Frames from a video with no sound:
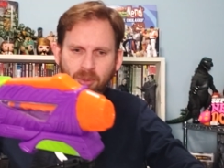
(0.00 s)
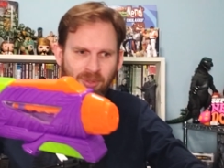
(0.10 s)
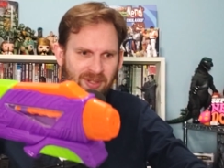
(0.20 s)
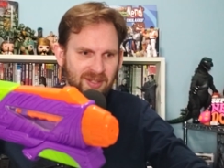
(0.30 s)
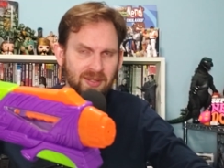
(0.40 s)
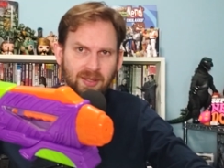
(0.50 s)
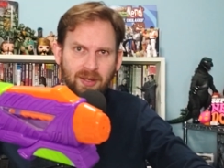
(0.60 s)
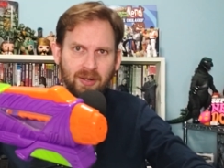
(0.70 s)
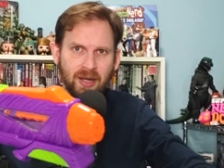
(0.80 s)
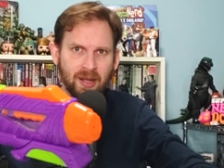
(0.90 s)
All
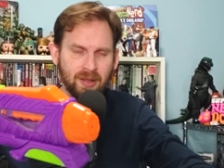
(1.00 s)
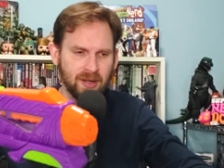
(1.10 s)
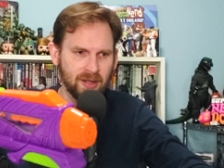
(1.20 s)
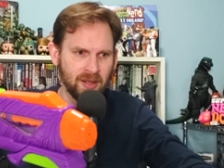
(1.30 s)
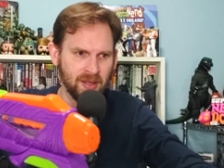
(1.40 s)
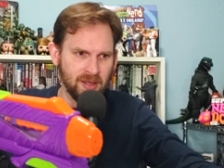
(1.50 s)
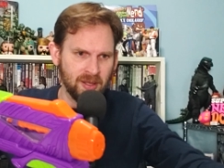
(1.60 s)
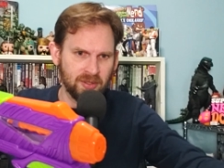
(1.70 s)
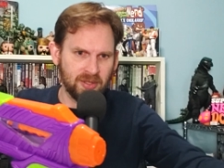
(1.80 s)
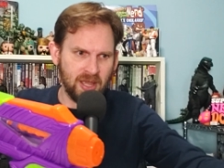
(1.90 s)
right, I'm going to
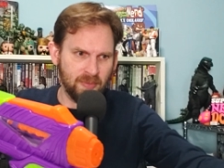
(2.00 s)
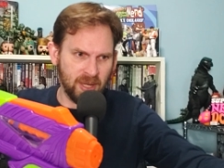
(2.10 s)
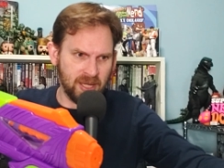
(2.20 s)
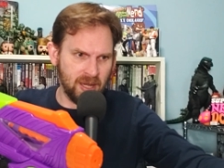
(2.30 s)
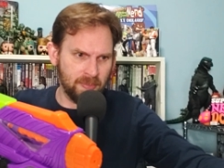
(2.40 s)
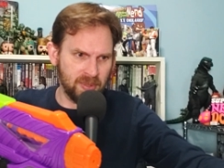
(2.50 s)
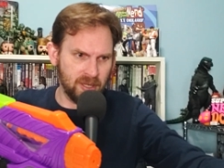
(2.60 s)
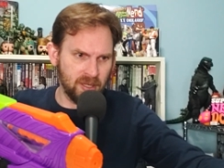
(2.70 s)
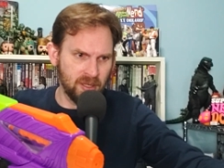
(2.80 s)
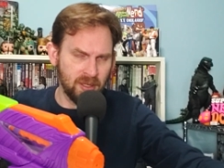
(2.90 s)
just have my cup
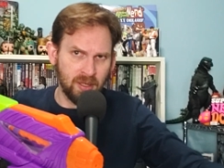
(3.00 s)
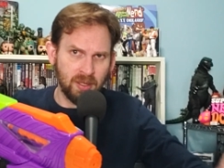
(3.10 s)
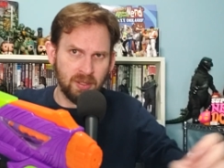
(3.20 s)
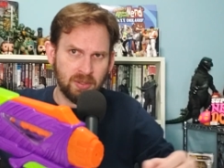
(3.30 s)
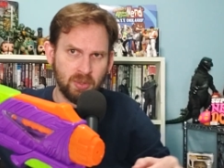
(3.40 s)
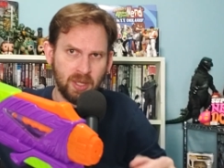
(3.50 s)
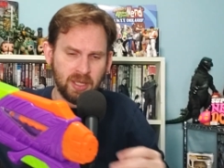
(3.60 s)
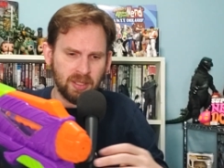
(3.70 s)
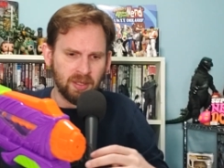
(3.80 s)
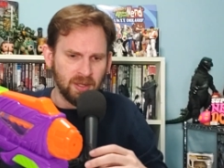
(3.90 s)
here so I
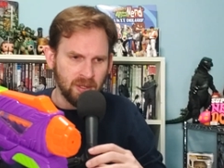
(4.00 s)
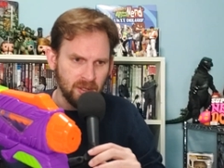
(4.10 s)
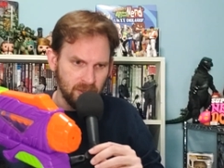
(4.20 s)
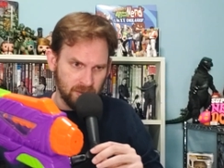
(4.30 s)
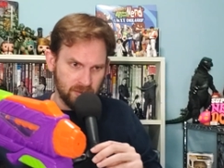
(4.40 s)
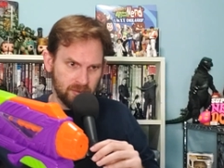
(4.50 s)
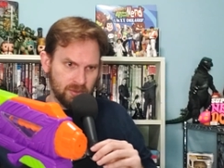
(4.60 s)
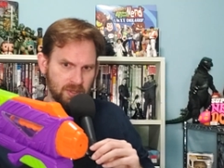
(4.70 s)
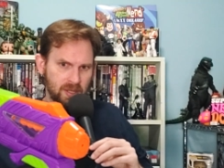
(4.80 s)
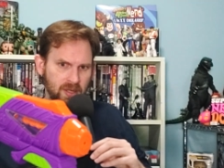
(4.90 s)
can
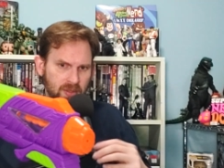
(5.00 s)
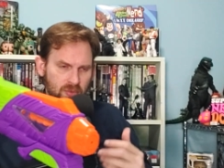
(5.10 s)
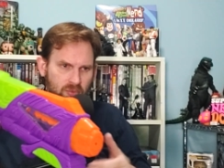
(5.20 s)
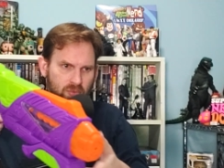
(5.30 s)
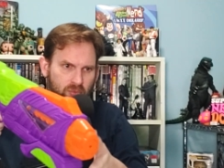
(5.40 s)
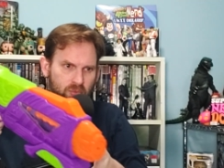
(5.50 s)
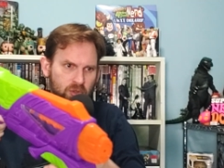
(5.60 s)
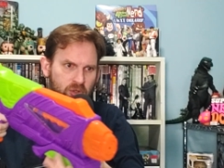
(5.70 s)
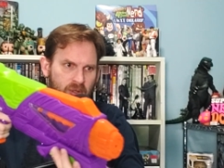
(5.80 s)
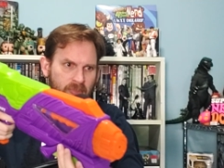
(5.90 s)
just kind of
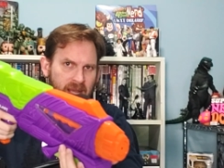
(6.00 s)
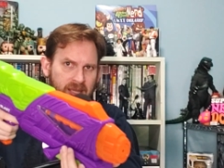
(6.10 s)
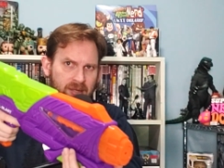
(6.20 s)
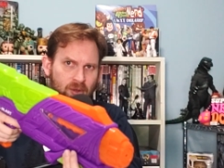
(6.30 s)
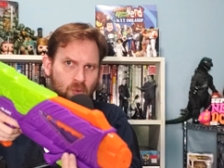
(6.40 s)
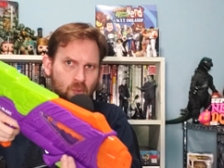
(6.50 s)
reshoot it back into